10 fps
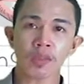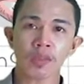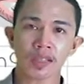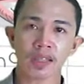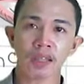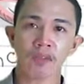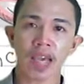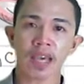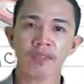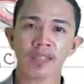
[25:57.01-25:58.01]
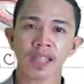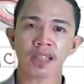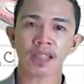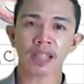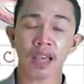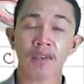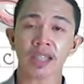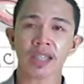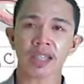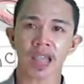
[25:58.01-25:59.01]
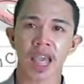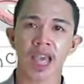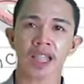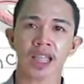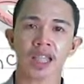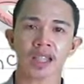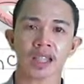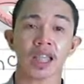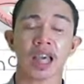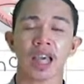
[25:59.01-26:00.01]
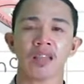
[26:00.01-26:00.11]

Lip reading: 65, 67, 68, and 69.